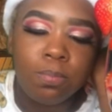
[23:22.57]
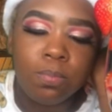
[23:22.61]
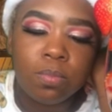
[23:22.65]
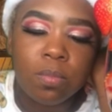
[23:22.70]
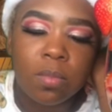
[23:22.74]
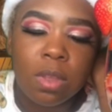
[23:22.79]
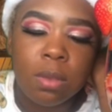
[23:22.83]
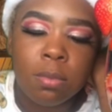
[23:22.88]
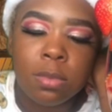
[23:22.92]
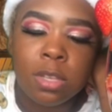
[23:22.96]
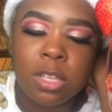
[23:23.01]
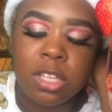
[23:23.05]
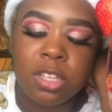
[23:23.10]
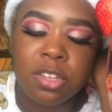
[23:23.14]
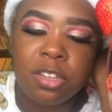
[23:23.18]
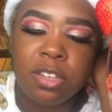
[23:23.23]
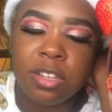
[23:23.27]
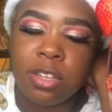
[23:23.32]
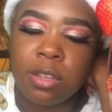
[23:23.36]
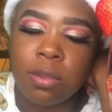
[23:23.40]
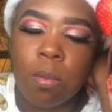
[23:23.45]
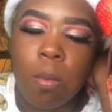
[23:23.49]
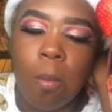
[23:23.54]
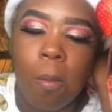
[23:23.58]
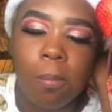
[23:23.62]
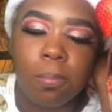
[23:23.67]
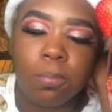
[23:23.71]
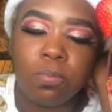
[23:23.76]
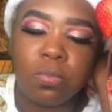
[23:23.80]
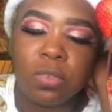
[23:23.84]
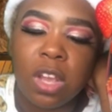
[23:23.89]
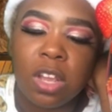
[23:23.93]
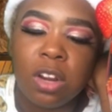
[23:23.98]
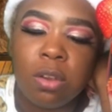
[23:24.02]
Let's see.
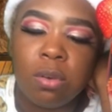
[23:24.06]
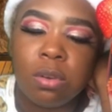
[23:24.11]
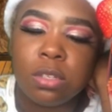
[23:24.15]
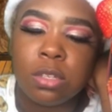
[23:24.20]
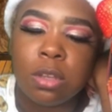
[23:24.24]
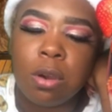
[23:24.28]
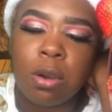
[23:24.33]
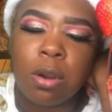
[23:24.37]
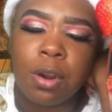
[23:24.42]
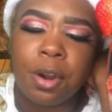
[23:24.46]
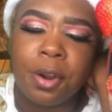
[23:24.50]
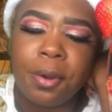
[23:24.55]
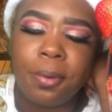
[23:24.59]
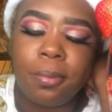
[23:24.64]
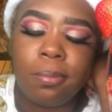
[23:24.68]
I know it's hard.